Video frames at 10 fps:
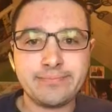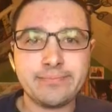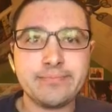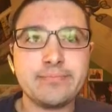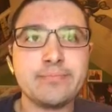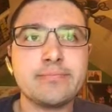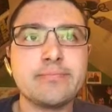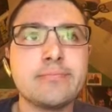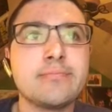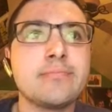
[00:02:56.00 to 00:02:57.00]

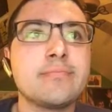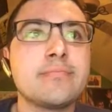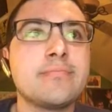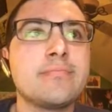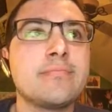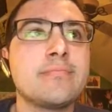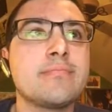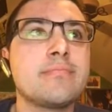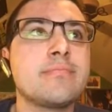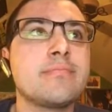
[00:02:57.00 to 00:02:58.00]

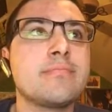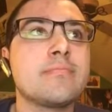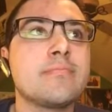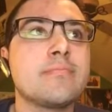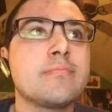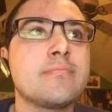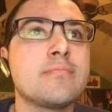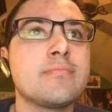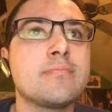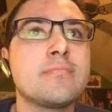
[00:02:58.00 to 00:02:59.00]

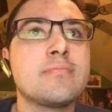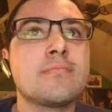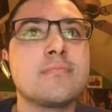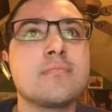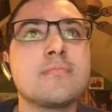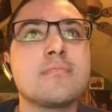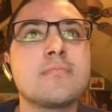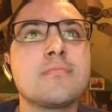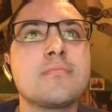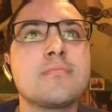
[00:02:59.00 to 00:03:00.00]

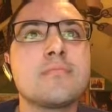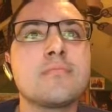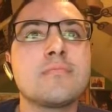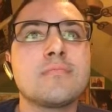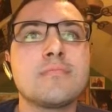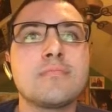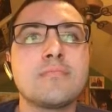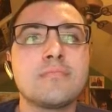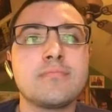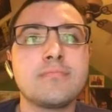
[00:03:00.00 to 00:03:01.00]
(silence)